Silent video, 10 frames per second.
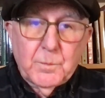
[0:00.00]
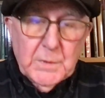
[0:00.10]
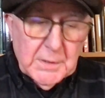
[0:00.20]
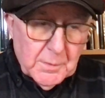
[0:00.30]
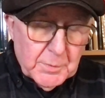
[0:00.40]

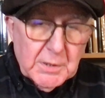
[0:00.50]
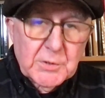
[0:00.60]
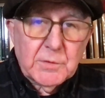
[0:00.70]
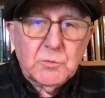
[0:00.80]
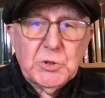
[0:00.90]
in the
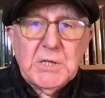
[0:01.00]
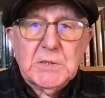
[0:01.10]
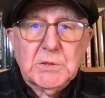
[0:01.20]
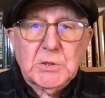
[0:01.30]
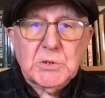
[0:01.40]
birth of
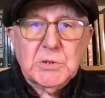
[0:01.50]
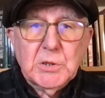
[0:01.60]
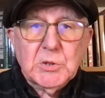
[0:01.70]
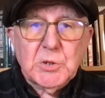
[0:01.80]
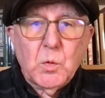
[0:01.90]
Jesus,
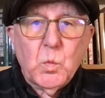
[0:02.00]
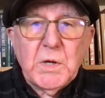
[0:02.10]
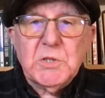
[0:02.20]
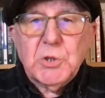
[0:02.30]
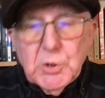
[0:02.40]
so
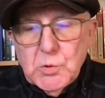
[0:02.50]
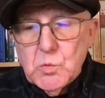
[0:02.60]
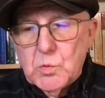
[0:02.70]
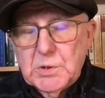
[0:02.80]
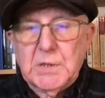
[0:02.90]
we
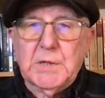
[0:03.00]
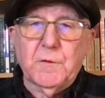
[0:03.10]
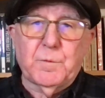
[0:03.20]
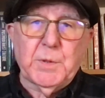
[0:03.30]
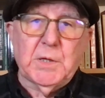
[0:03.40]
too can
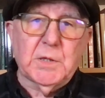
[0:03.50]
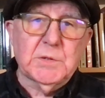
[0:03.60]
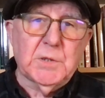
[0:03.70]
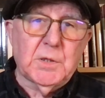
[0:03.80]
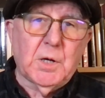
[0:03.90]
give birth
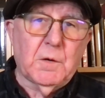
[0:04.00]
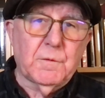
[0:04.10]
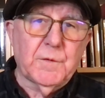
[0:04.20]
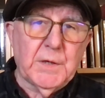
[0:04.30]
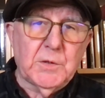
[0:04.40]
to love
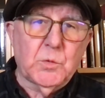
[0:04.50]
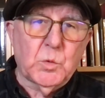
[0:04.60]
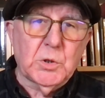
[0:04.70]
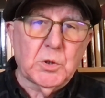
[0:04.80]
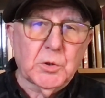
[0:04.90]
in the
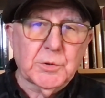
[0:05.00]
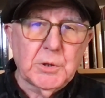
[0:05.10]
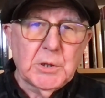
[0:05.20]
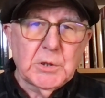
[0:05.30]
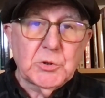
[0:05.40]
world.
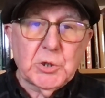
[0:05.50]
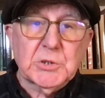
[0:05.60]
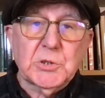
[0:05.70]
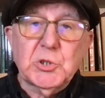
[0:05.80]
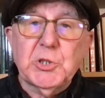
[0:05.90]

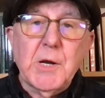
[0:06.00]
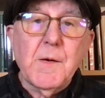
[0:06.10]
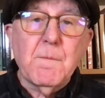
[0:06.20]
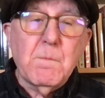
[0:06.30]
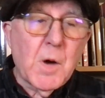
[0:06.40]
Just as
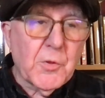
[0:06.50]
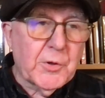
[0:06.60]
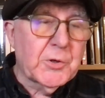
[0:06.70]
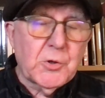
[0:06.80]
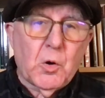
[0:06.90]
she
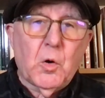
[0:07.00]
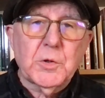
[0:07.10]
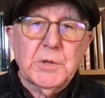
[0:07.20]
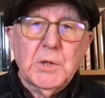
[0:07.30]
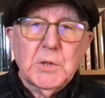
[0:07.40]
mothered
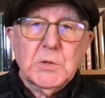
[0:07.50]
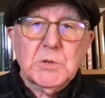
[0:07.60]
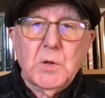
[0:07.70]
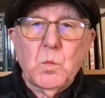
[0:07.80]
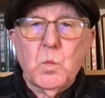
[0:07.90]
God,
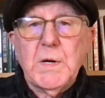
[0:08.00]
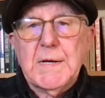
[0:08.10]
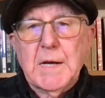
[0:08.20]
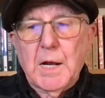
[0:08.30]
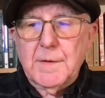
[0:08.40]
so we
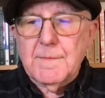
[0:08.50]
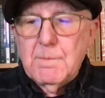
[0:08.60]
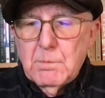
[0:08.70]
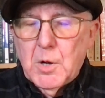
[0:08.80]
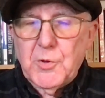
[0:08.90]
can
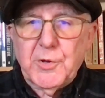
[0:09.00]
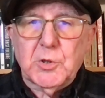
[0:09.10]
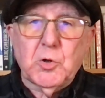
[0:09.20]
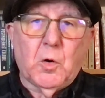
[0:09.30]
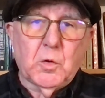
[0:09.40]
mother
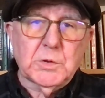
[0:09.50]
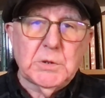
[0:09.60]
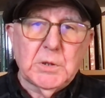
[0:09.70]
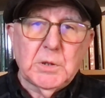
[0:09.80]
God